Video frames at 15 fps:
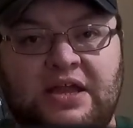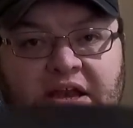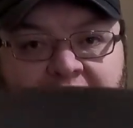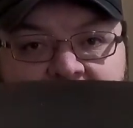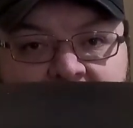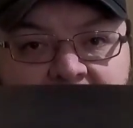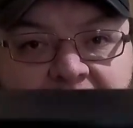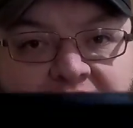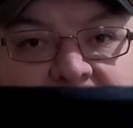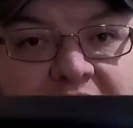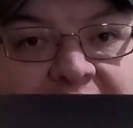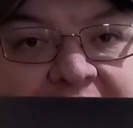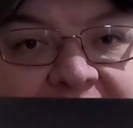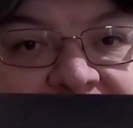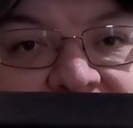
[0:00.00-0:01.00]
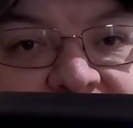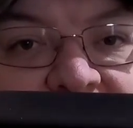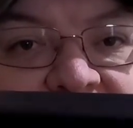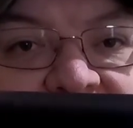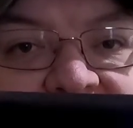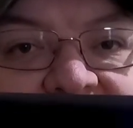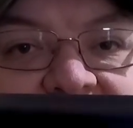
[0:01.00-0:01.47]
Now, as
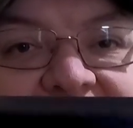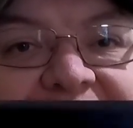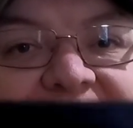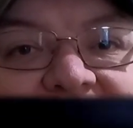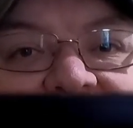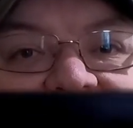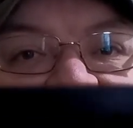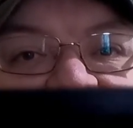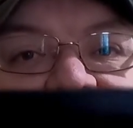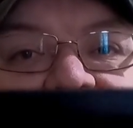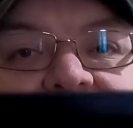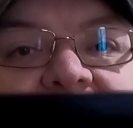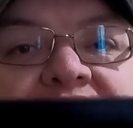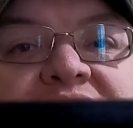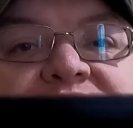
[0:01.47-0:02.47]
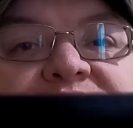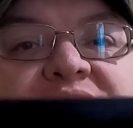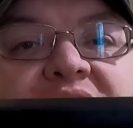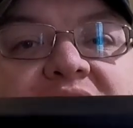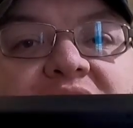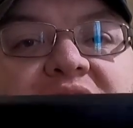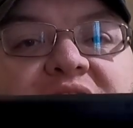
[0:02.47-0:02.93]
you can see, it's got just
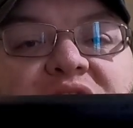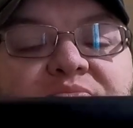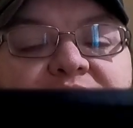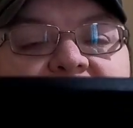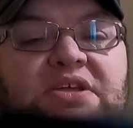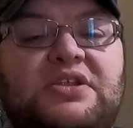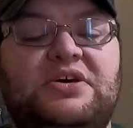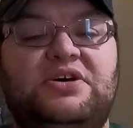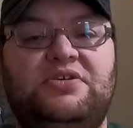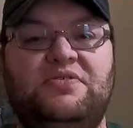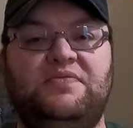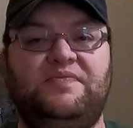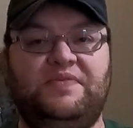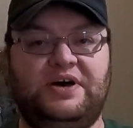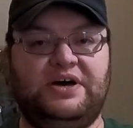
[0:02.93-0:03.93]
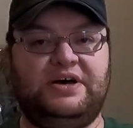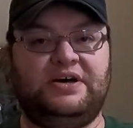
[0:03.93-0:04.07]
a little bit of